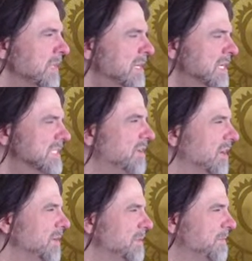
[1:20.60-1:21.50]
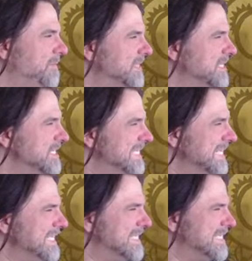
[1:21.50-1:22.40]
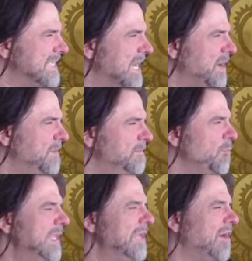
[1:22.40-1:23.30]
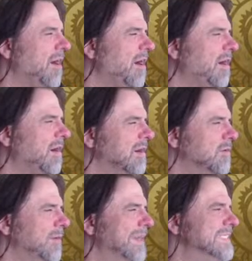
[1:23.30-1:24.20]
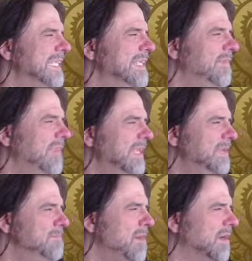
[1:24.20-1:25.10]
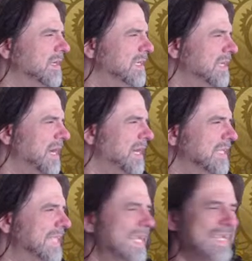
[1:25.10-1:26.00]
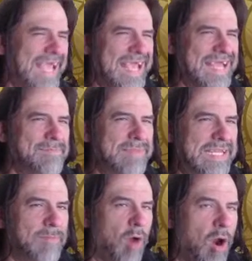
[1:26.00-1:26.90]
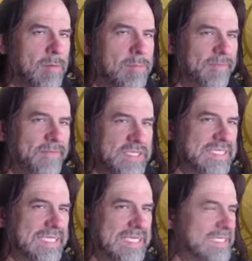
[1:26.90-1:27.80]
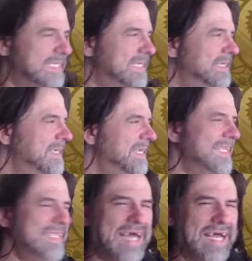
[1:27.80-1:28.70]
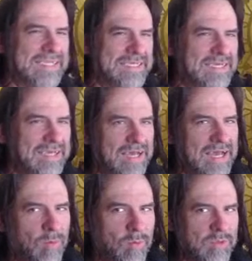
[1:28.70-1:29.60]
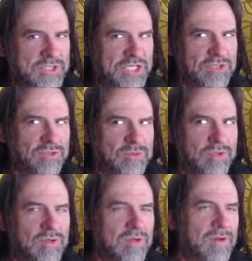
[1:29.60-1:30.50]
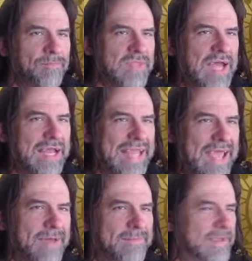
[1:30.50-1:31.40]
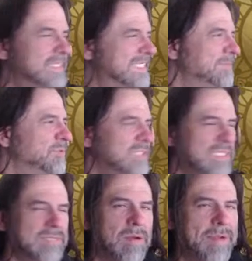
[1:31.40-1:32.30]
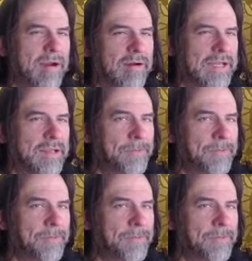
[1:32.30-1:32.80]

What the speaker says: starting with the proficiencies, we are granting the monk light and medium armor proficiencies, not shield, not heavy, similar to the barbarian.